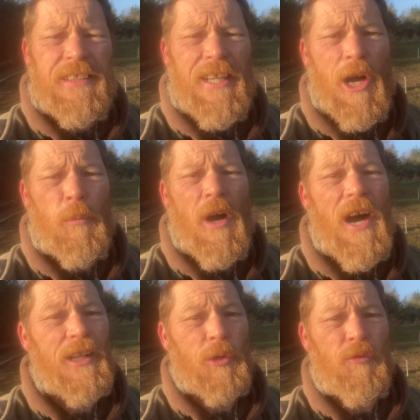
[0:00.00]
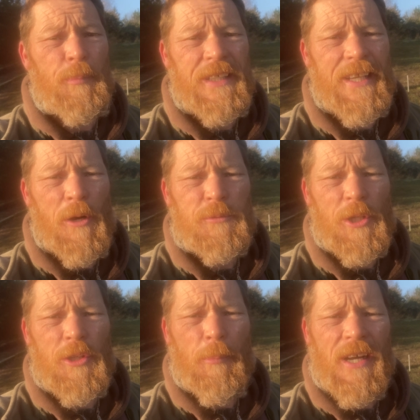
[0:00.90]
Now, I love being out
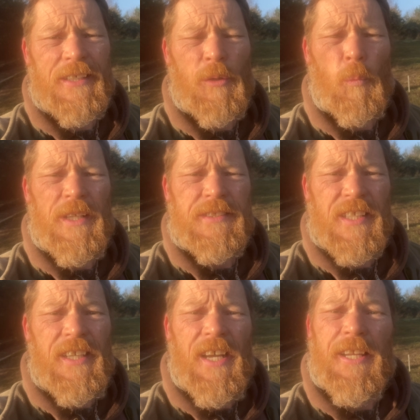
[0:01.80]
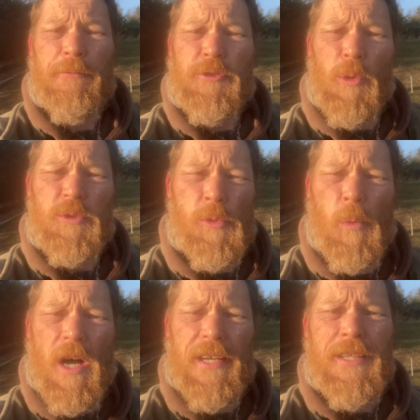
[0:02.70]
on the bank in winter, and I've told you
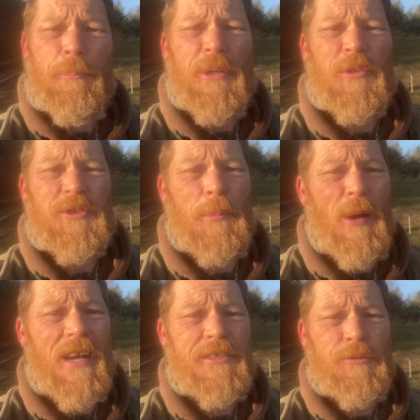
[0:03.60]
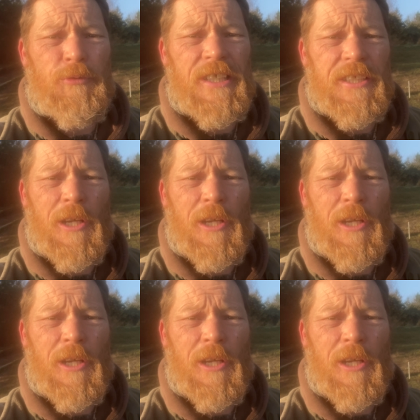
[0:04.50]
why. Because the banks are really